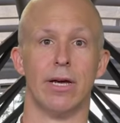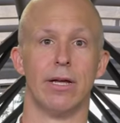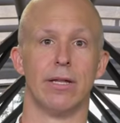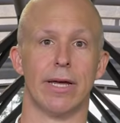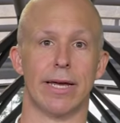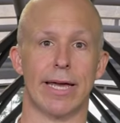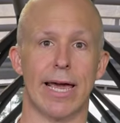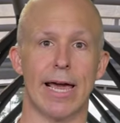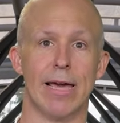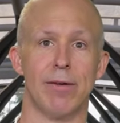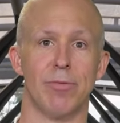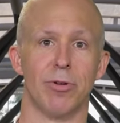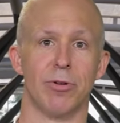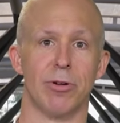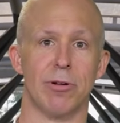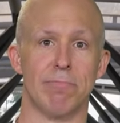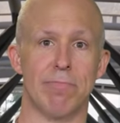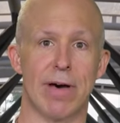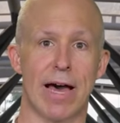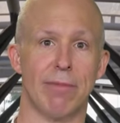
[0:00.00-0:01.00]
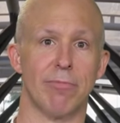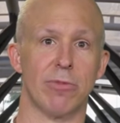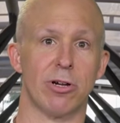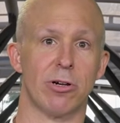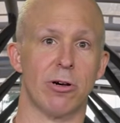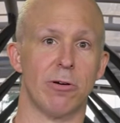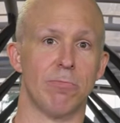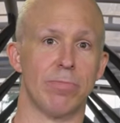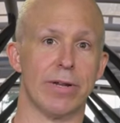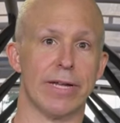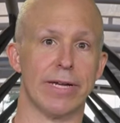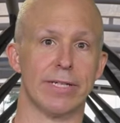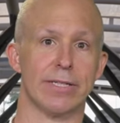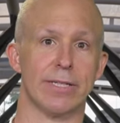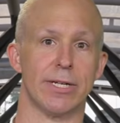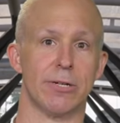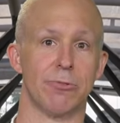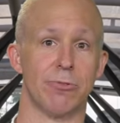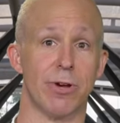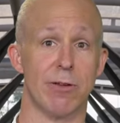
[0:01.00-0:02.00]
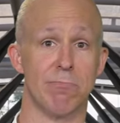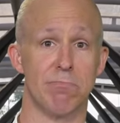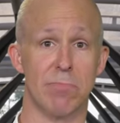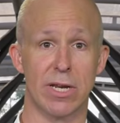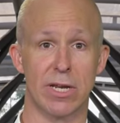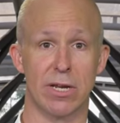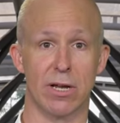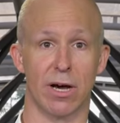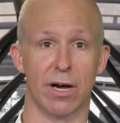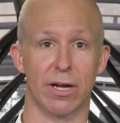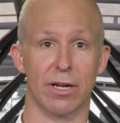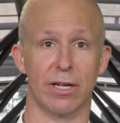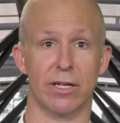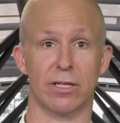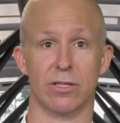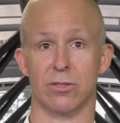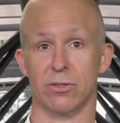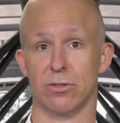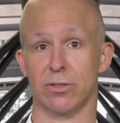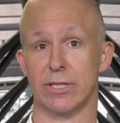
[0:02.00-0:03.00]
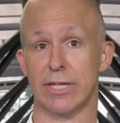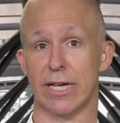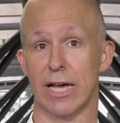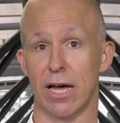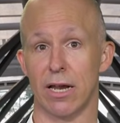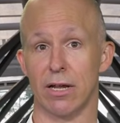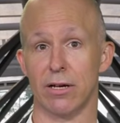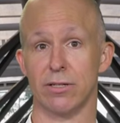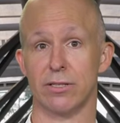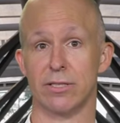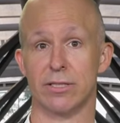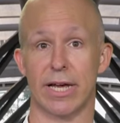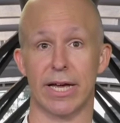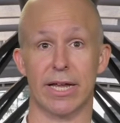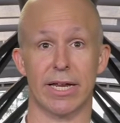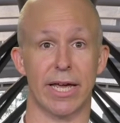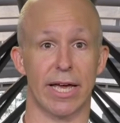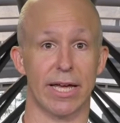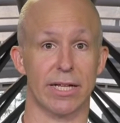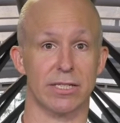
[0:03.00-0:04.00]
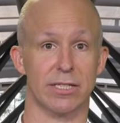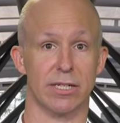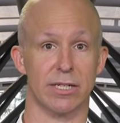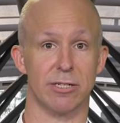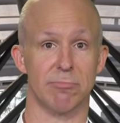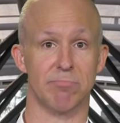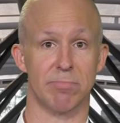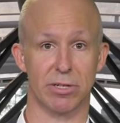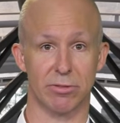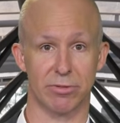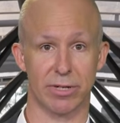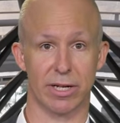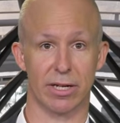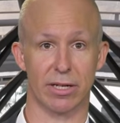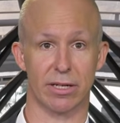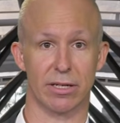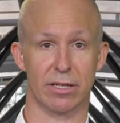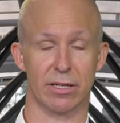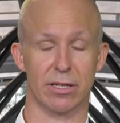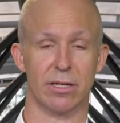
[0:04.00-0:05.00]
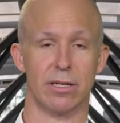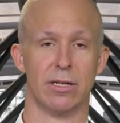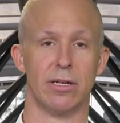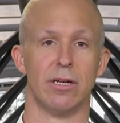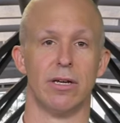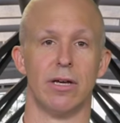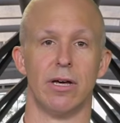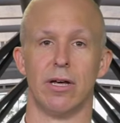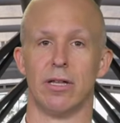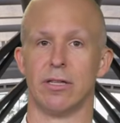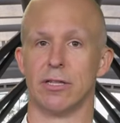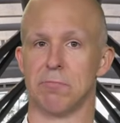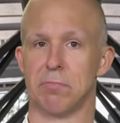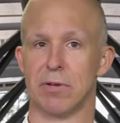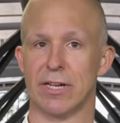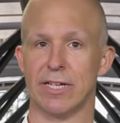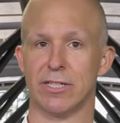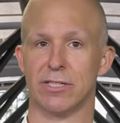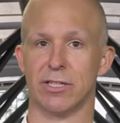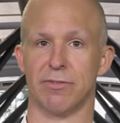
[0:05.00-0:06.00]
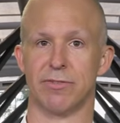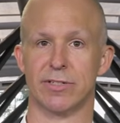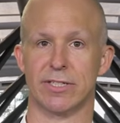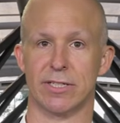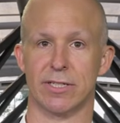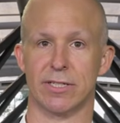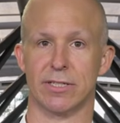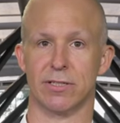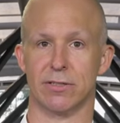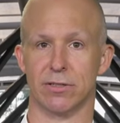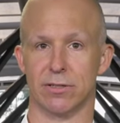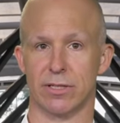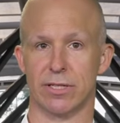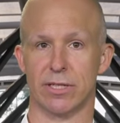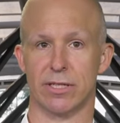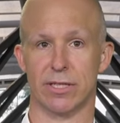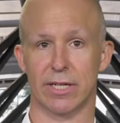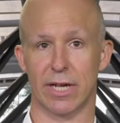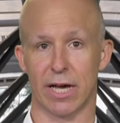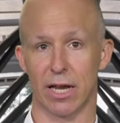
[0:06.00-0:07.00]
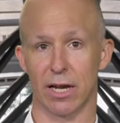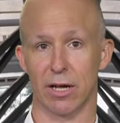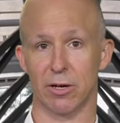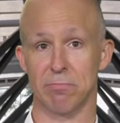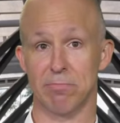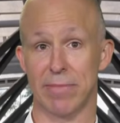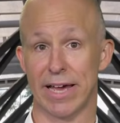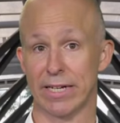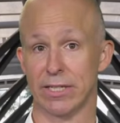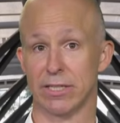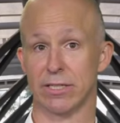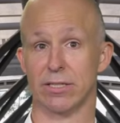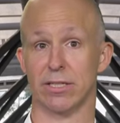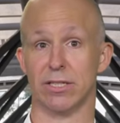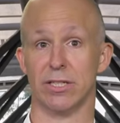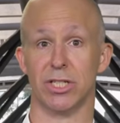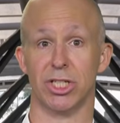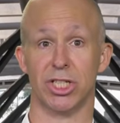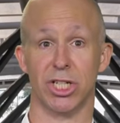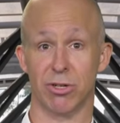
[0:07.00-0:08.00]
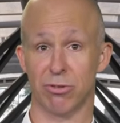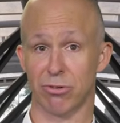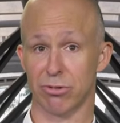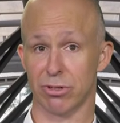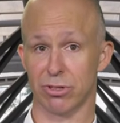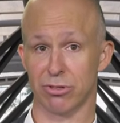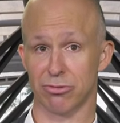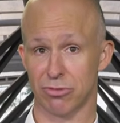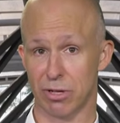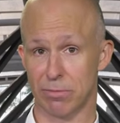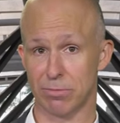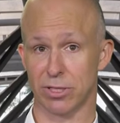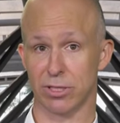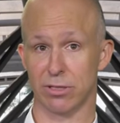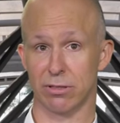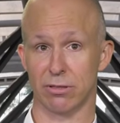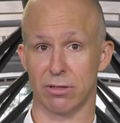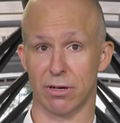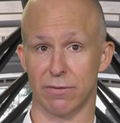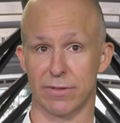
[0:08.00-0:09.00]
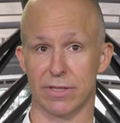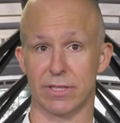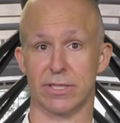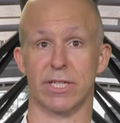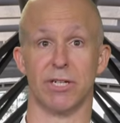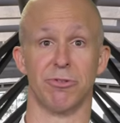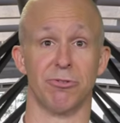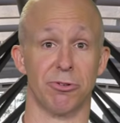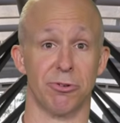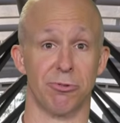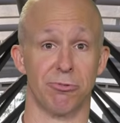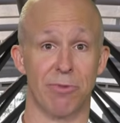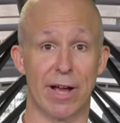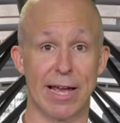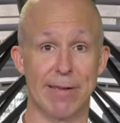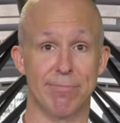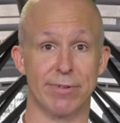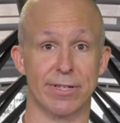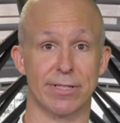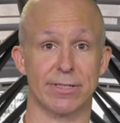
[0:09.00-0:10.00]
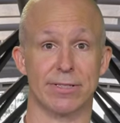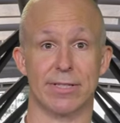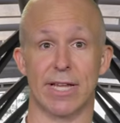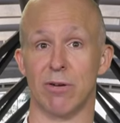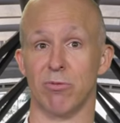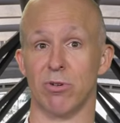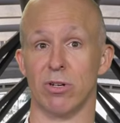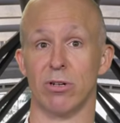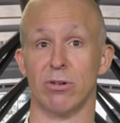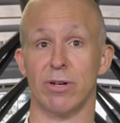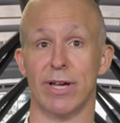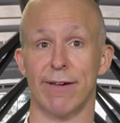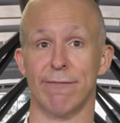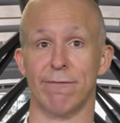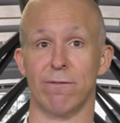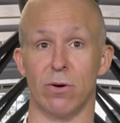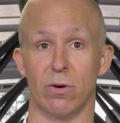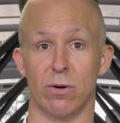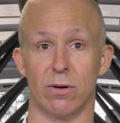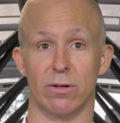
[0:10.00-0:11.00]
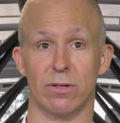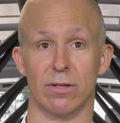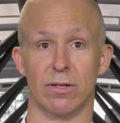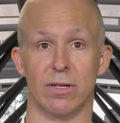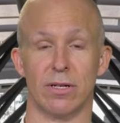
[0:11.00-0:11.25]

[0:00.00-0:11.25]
They came to an apartment complex at around midnight and saw Diallo standing outside the building. The police officers thought that Diallo matched the general description of the serial rapist they were looking for.